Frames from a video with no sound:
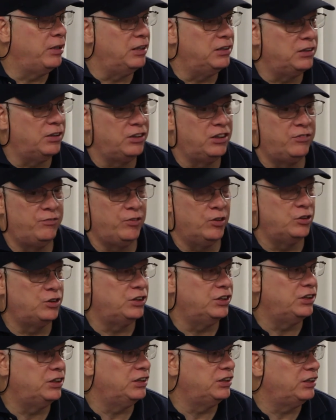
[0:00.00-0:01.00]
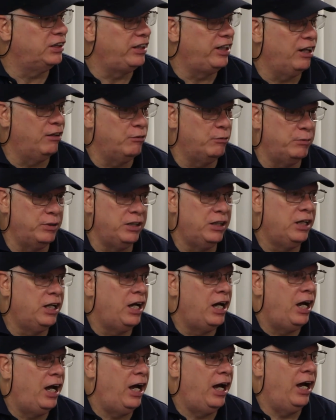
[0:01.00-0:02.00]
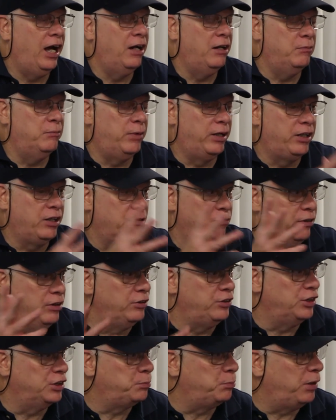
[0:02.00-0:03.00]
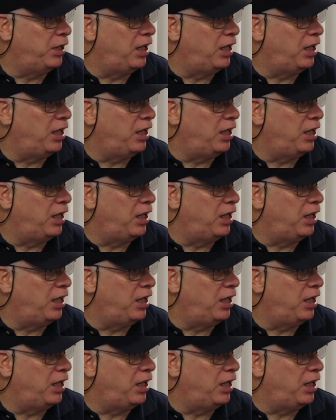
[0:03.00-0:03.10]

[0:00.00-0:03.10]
as a first assistant cameraman, and my career just